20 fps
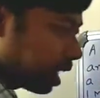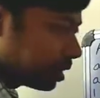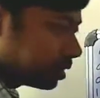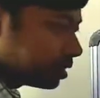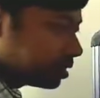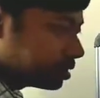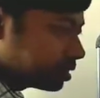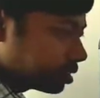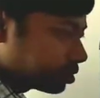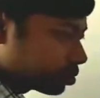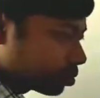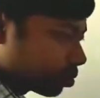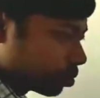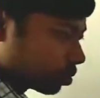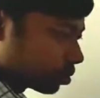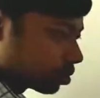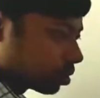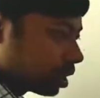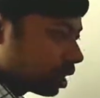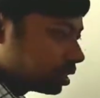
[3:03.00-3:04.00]
and this is the
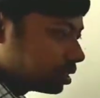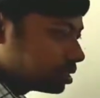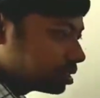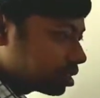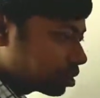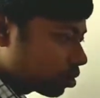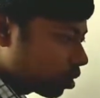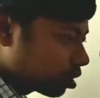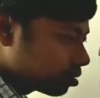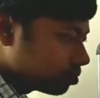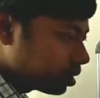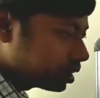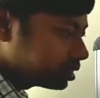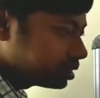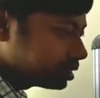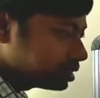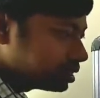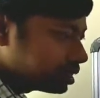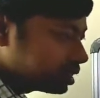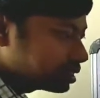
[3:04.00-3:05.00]
throat. This is the
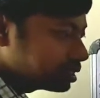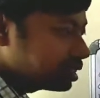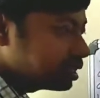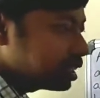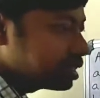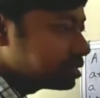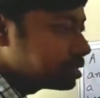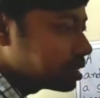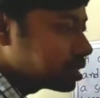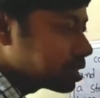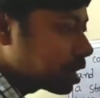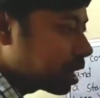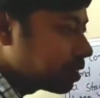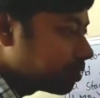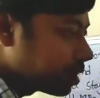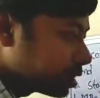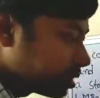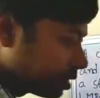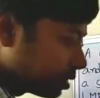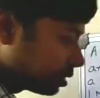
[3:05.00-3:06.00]
convergent section and this is the
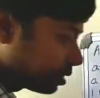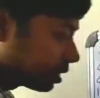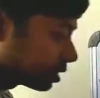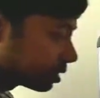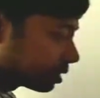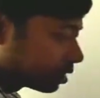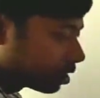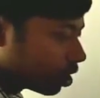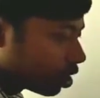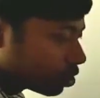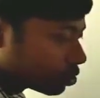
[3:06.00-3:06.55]
divergent section.